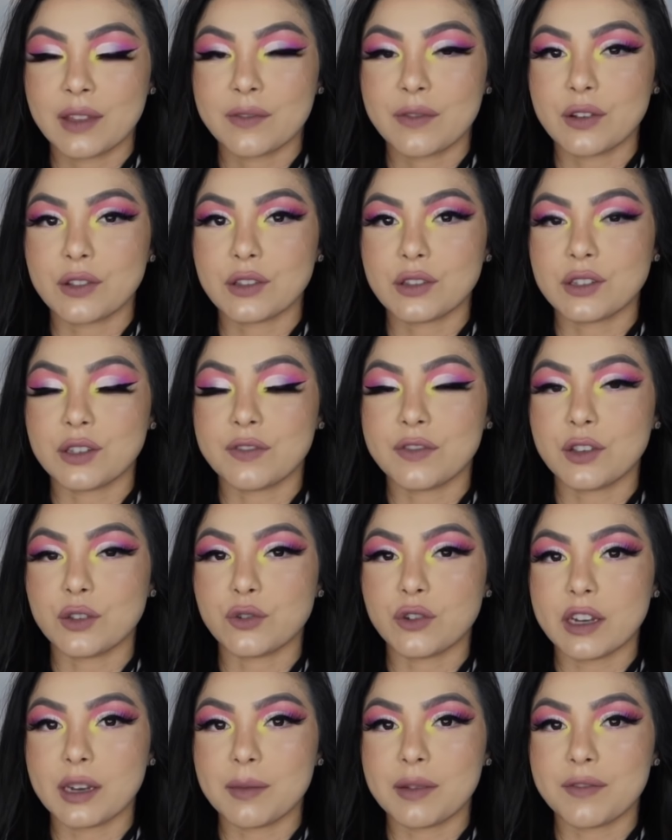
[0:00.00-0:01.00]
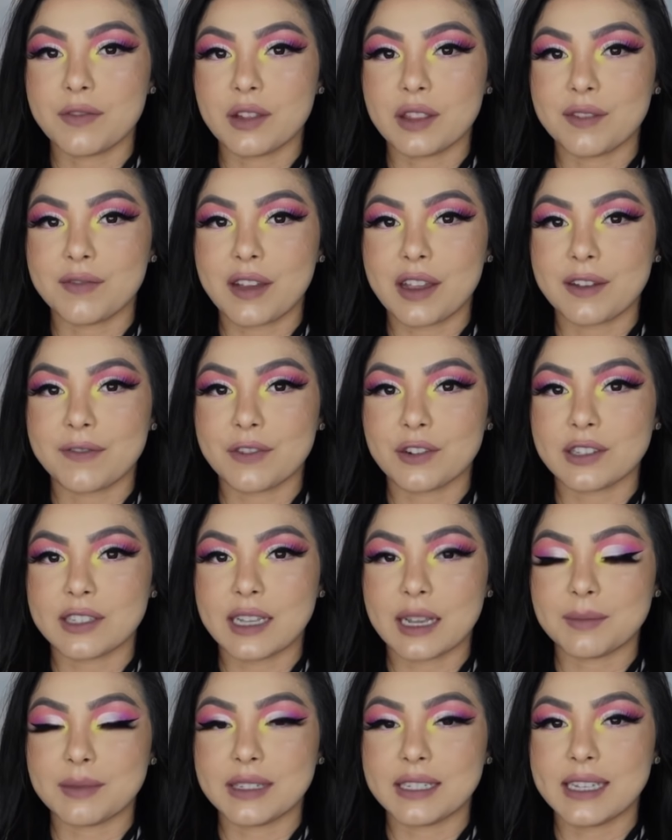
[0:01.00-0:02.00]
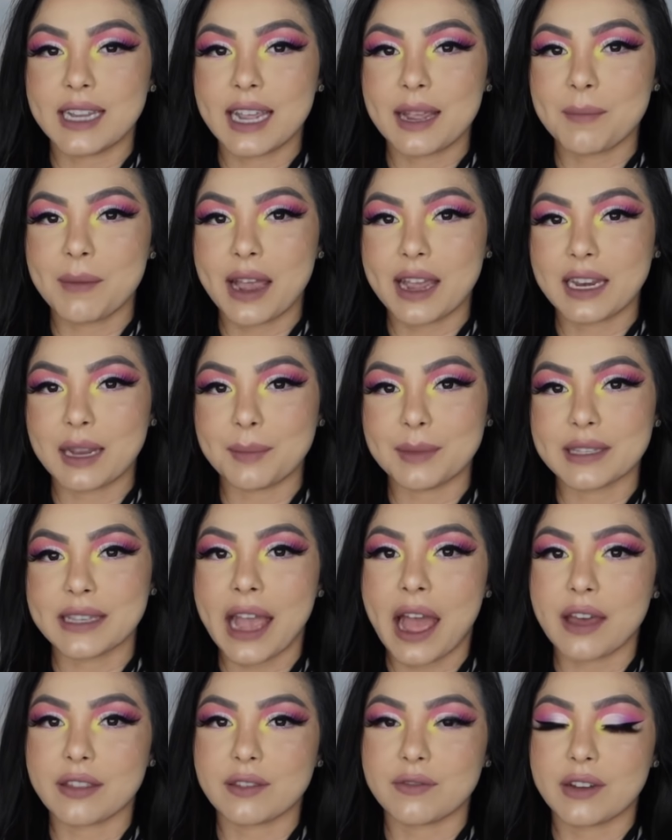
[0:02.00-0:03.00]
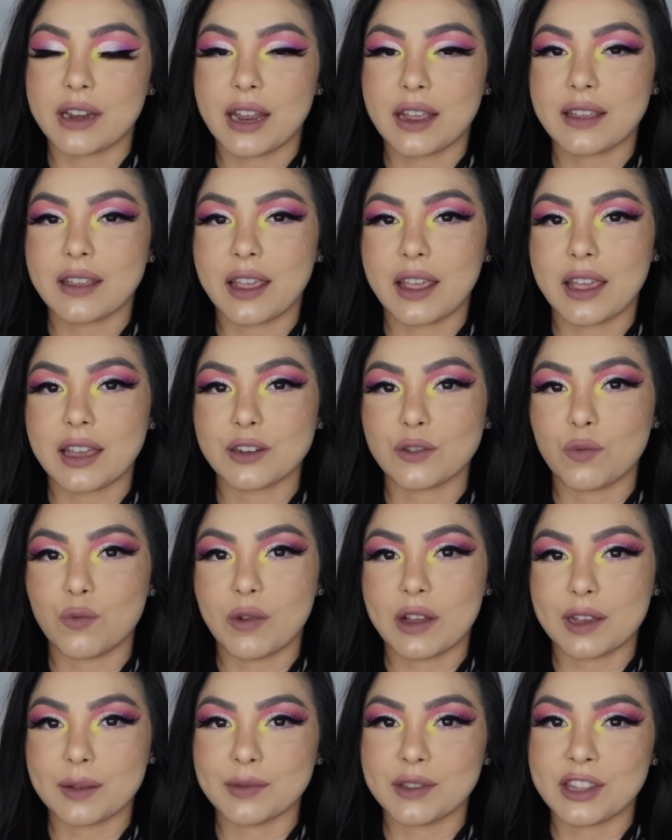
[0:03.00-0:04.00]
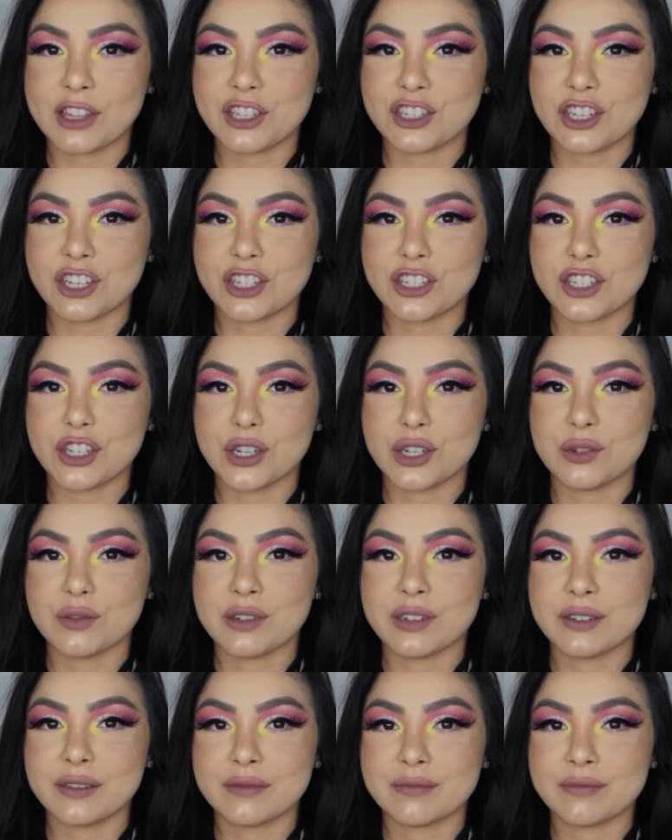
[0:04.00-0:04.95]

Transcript: For those of you joining me for the very first time today, my name is Katherine Renee and welcome to the shit show.